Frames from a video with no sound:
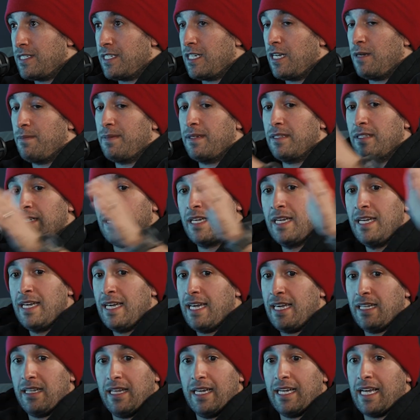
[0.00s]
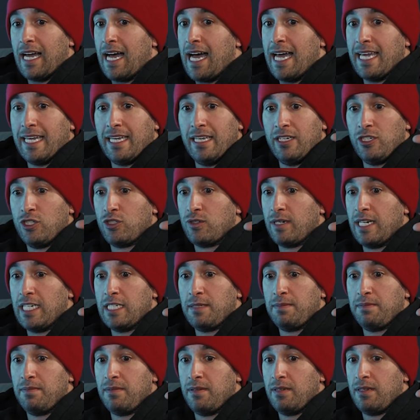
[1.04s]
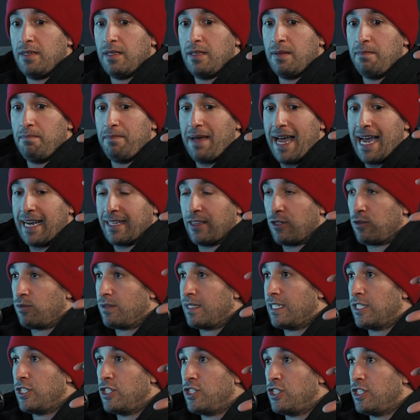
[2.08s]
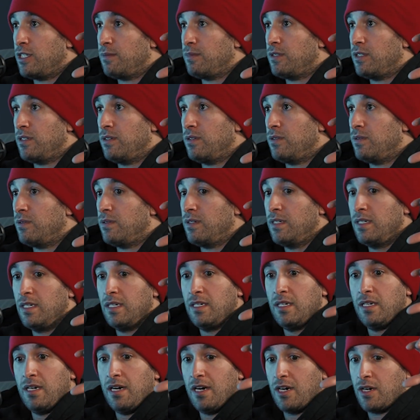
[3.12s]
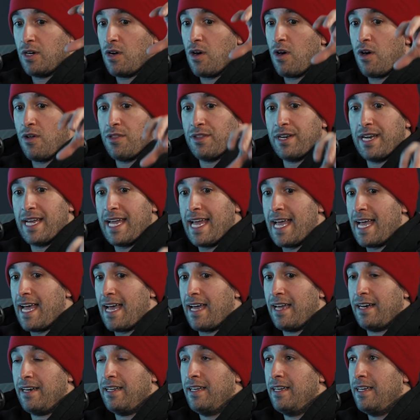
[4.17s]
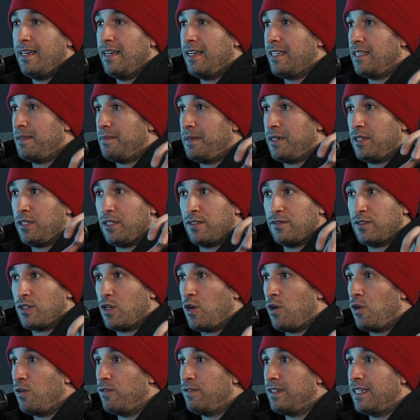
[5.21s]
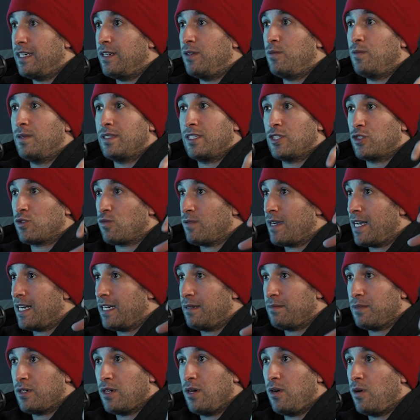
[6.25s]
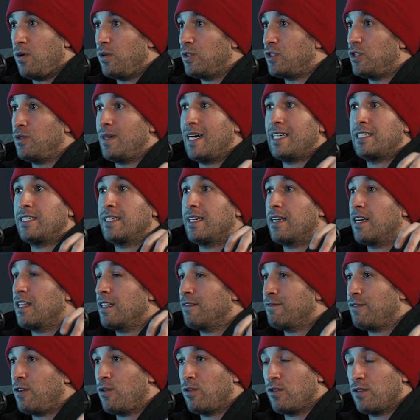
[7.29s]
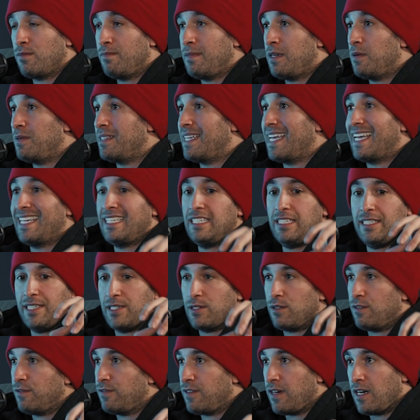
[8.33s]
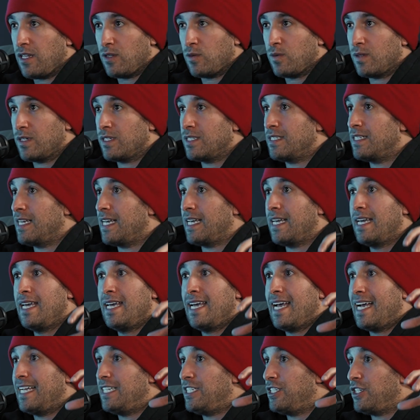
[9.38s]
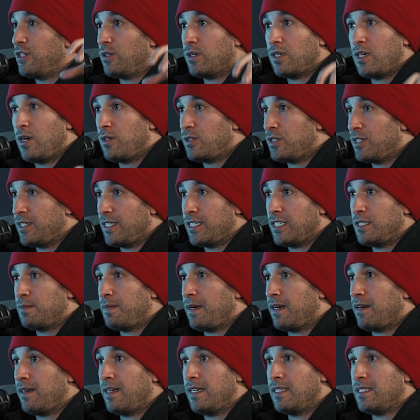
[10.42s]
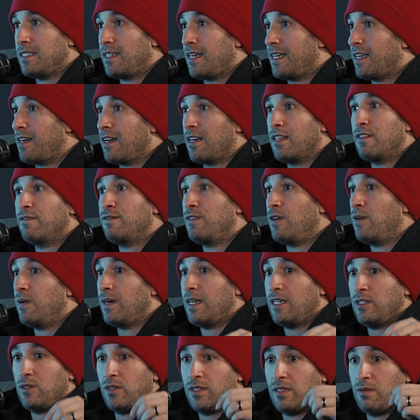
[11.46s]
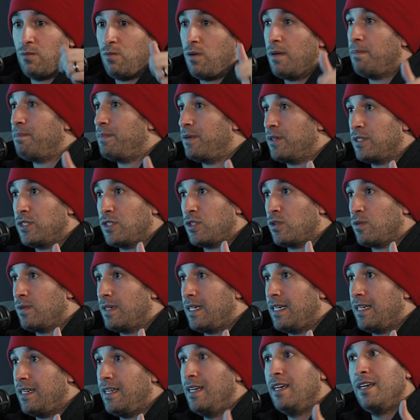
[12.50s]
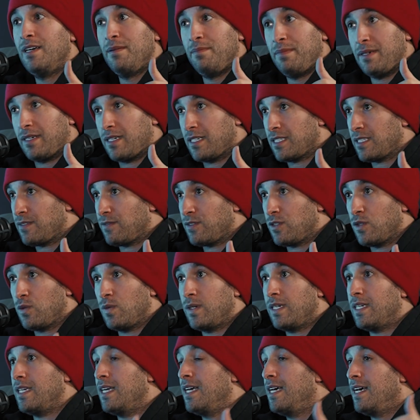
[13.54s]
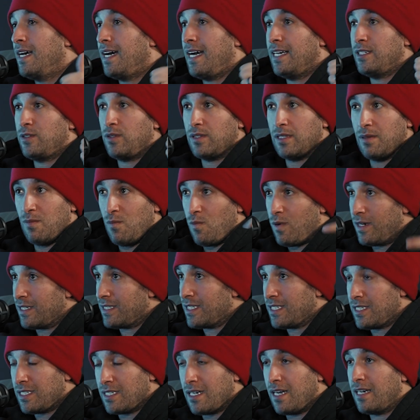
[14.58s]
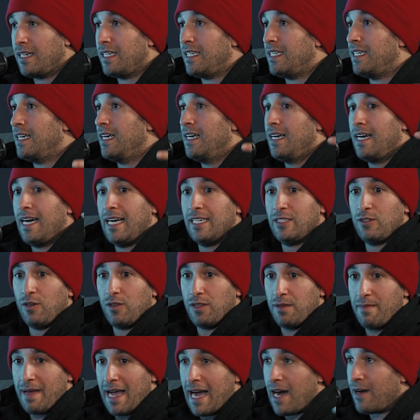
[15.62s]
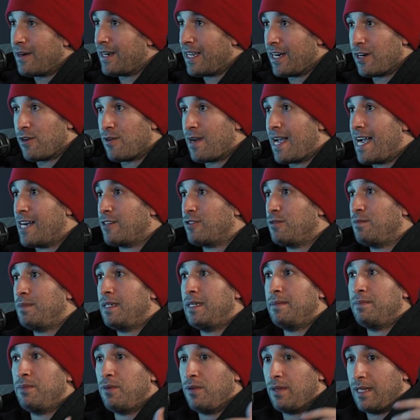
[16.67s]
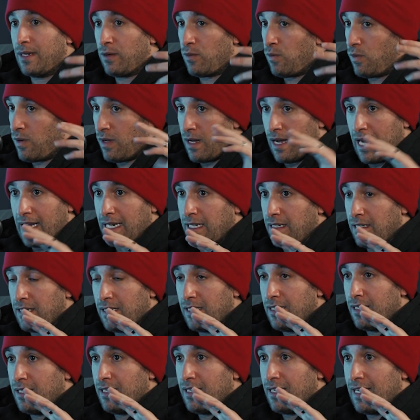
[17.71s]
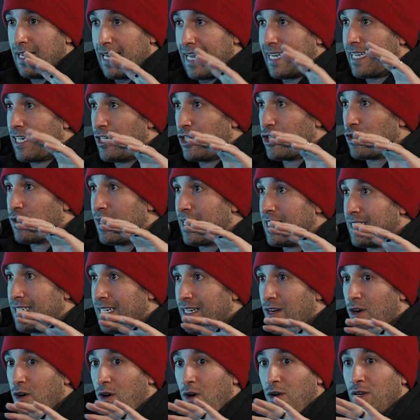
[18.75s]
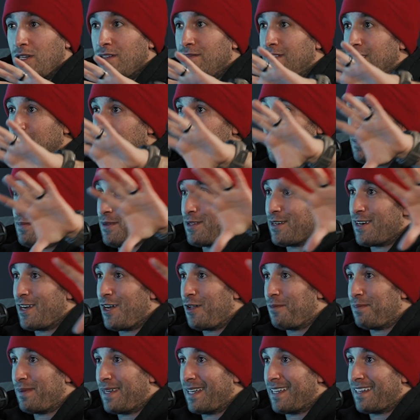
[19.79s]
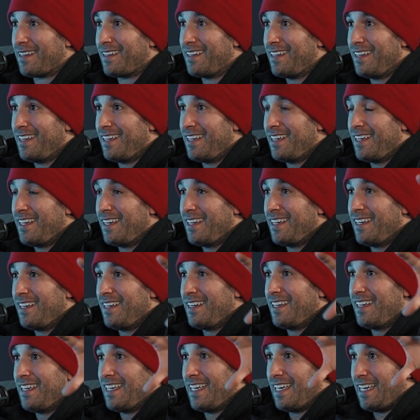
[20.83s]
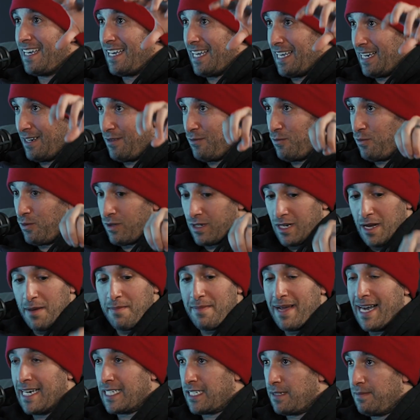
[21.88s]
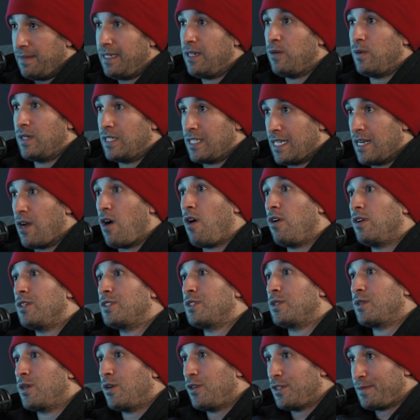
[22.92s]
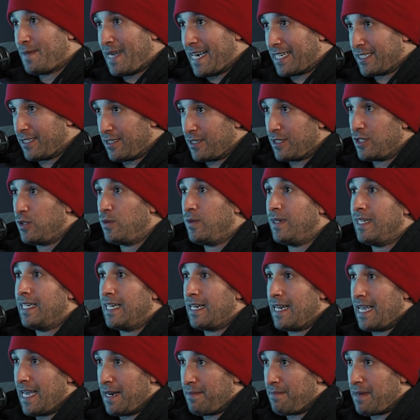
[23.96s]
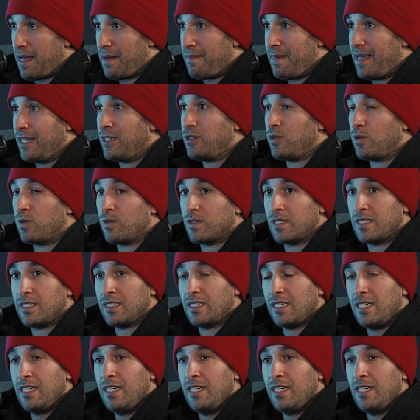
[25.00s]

helping. And like, I can trace back the relationship to a call that I had in the middle of COVID with this random coach who asked to get on the phone with me when they had 0 followers and they had 0 coaching experience. And I got on the phone and I told them what books to read because of Louie. I told them what to study. I told them how to interact with people. Like I can trace like all of these people they're helping. It will come back to me, which then also goes back to Louie and my mentors.